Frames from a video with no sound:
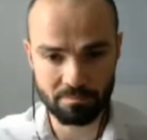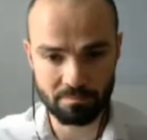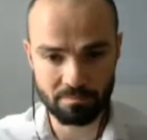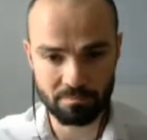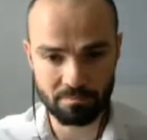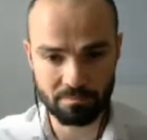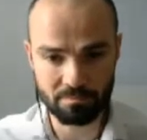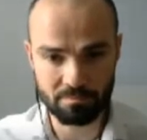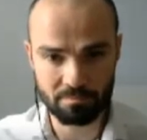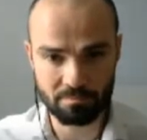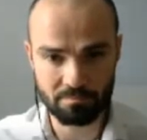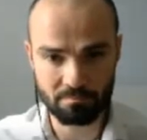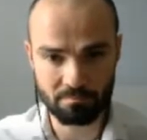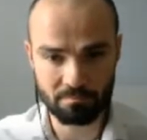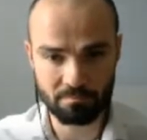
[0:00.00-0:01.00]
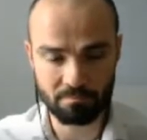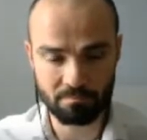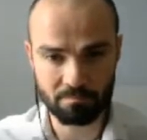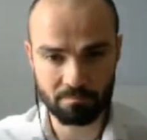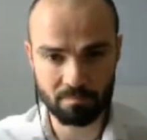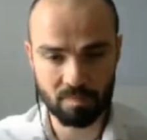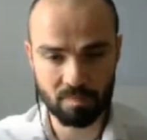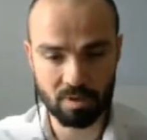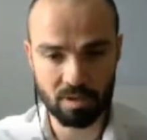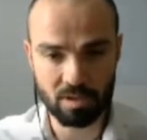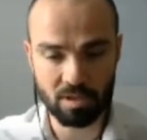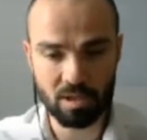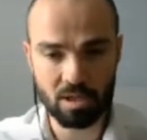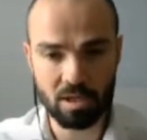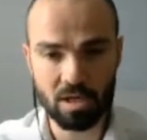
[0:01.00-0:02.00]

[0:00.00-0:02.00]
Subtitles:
[no speech]